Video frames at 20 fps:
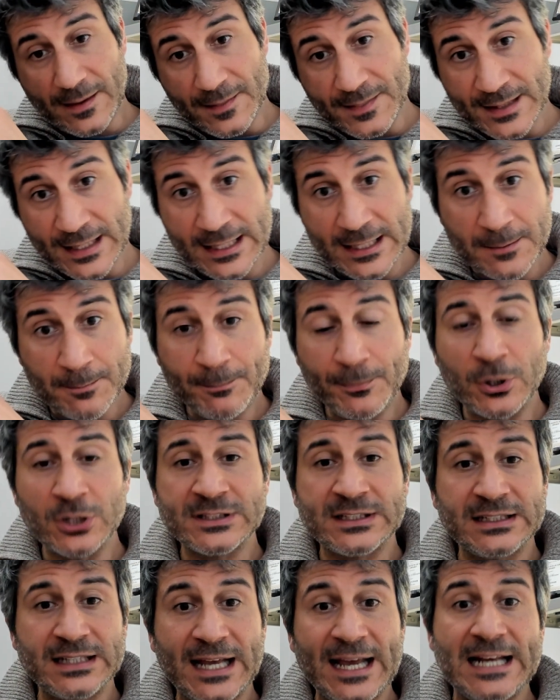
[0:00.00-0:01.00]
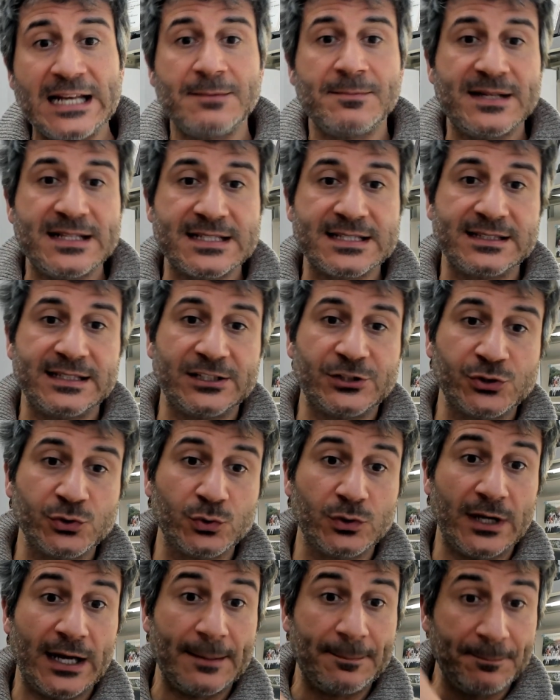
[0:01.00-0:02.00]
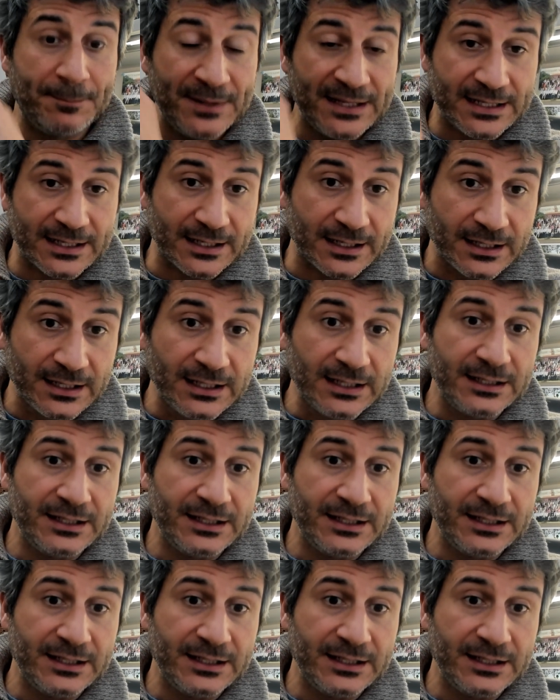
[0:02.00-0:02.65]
The important elements that should appear